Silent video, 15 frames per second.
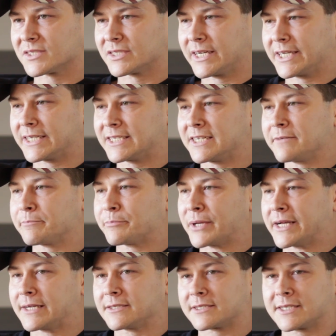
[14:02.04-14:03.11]
that he didn't
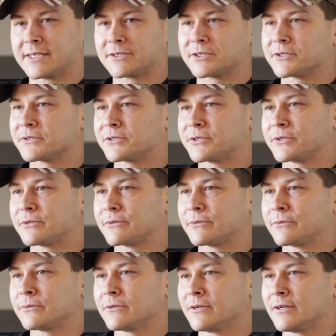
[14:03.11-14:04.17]
pay attention to